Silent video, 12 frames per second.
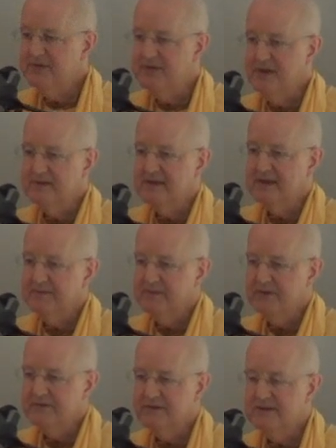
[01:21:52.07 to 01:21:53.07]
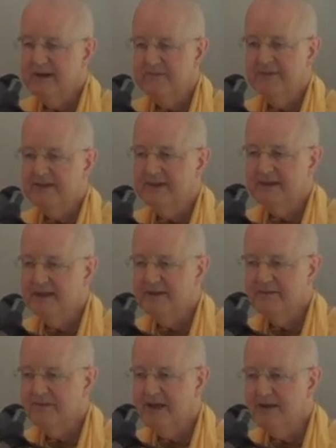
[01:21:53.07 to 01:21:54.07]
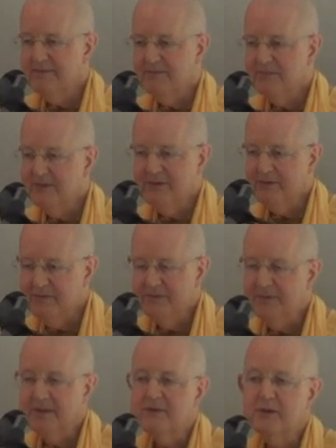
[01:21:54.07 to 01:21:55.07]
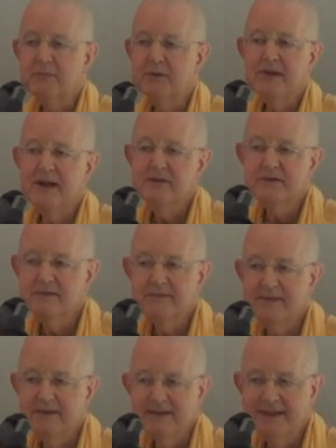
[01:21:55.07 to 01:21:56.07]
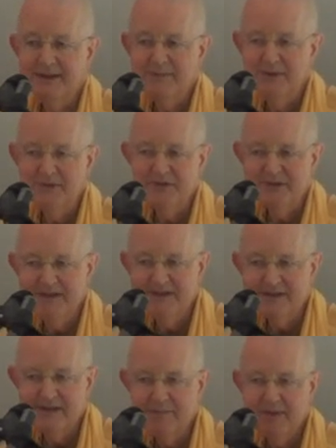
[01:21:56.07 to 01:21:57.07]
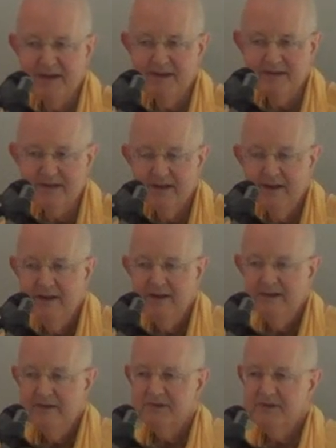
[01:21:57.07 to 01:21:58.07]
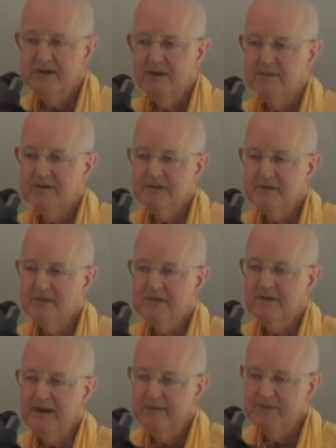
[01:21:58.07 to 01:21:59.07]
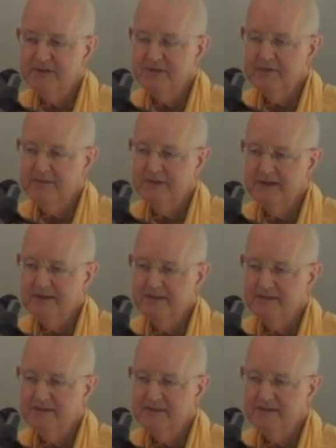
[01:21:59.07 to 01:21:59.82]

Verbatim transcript: There's that emotion. I'm feeling that, that you know, that the potential of feeling that emotion, at least in the past. So now, what are some other options for me?